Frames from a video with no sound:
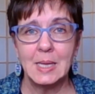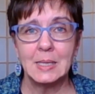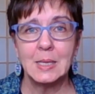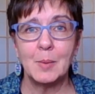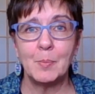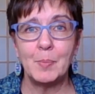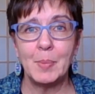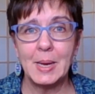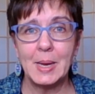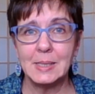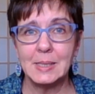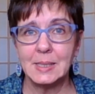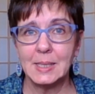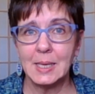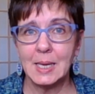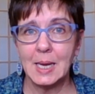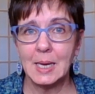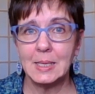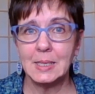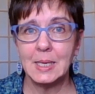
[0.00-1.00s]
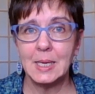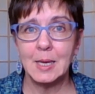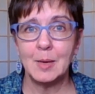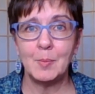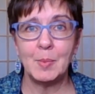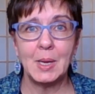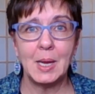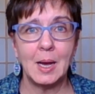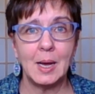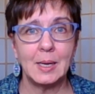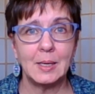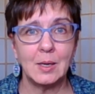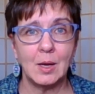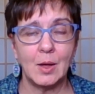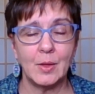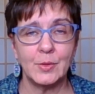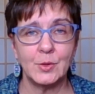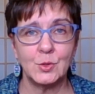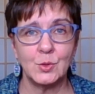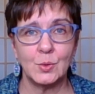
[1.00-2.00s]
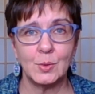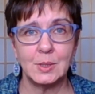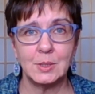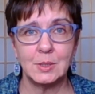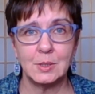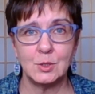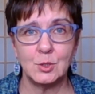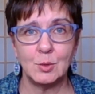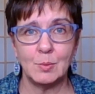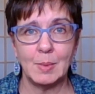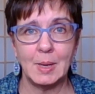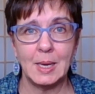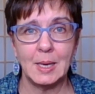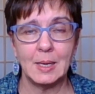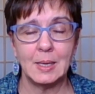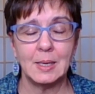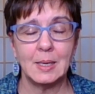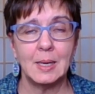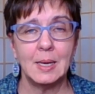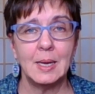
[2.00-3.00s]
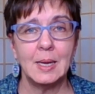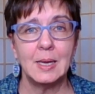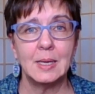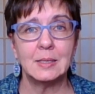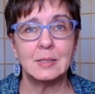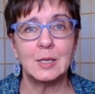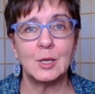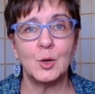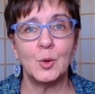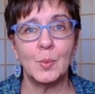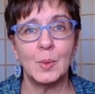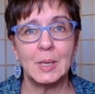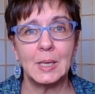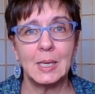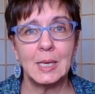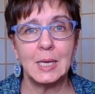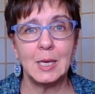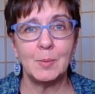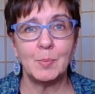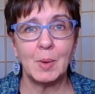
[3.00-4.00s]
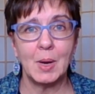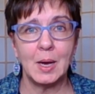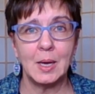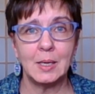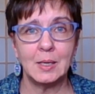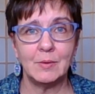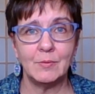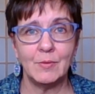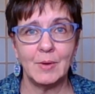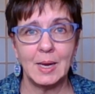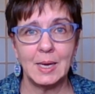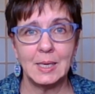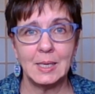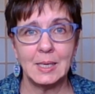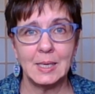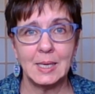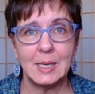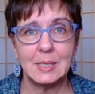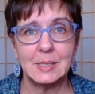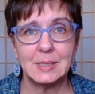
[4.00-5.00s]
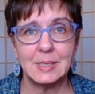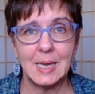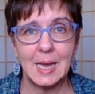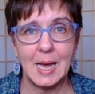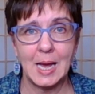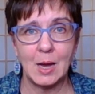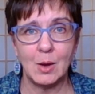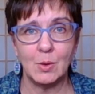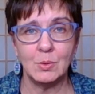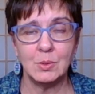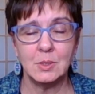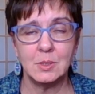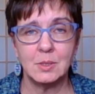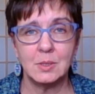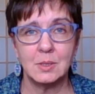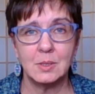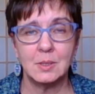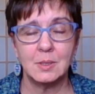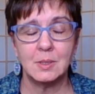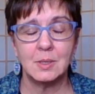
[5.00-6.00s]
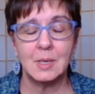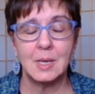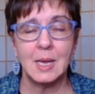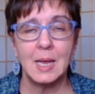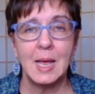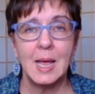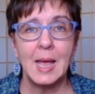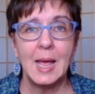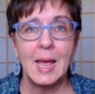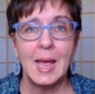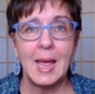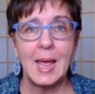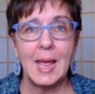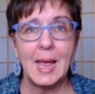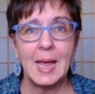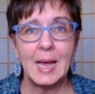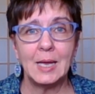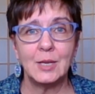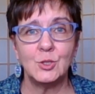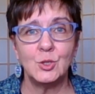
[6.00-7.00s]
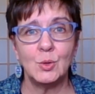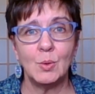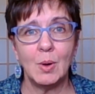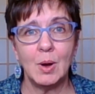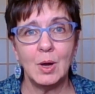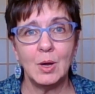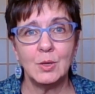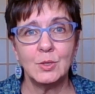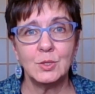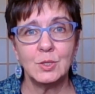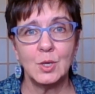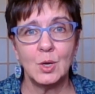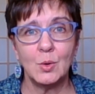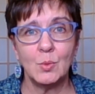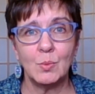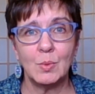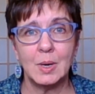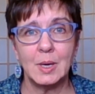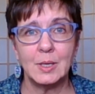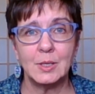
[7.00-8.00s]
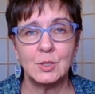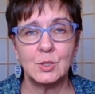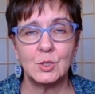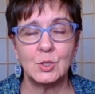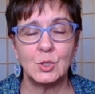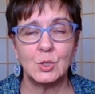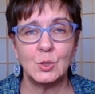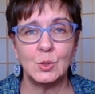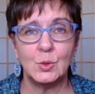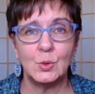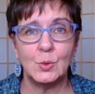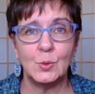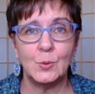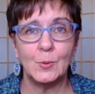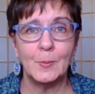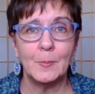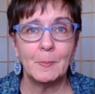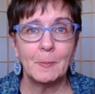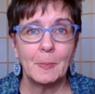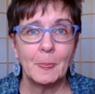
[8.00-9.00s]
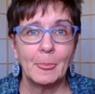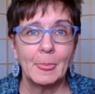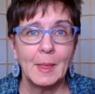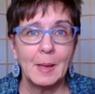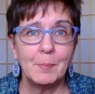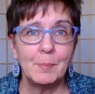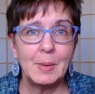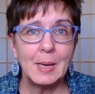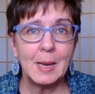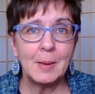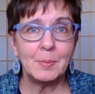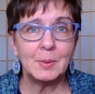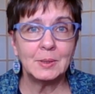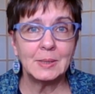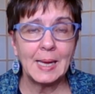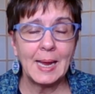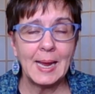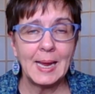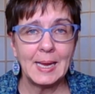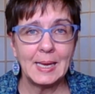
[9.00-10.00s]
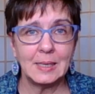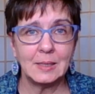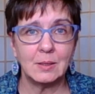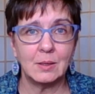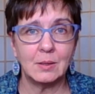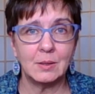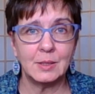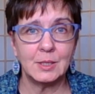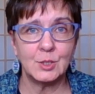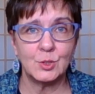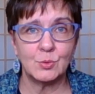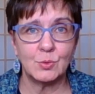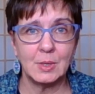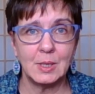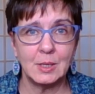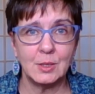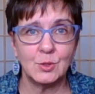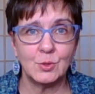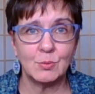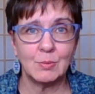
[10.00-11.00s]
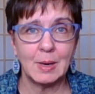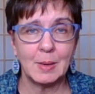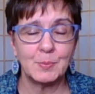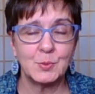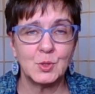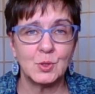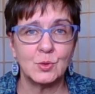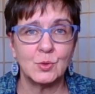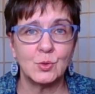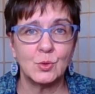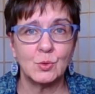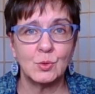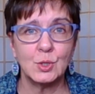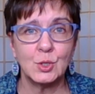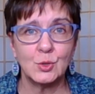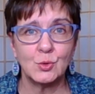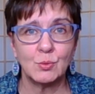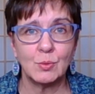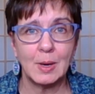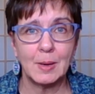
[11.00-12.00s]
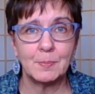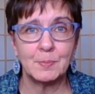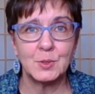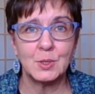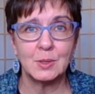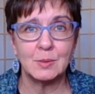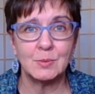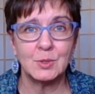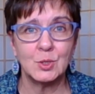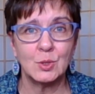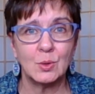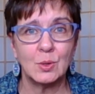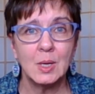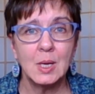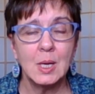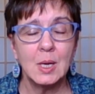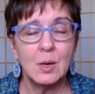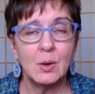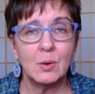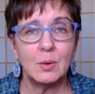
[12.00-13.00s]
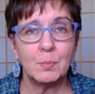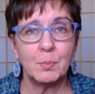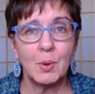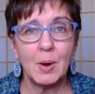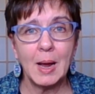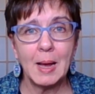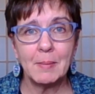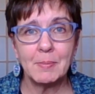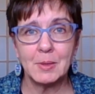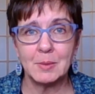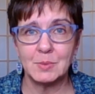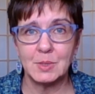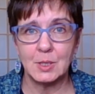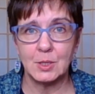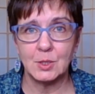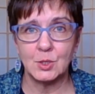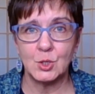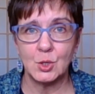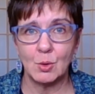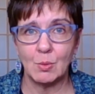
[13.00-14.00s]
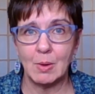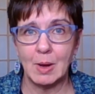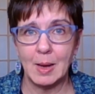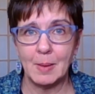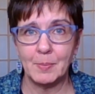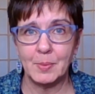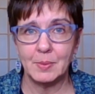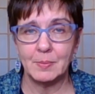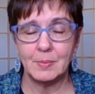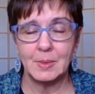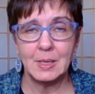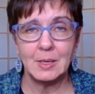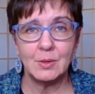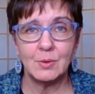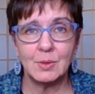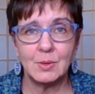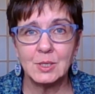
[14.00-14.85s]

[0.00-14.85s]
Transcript: The basic idea behind all the choices you make is that you want to keep uninvited guests out, and you also want to be able to handle interruptions or disruptions or problems that show up, either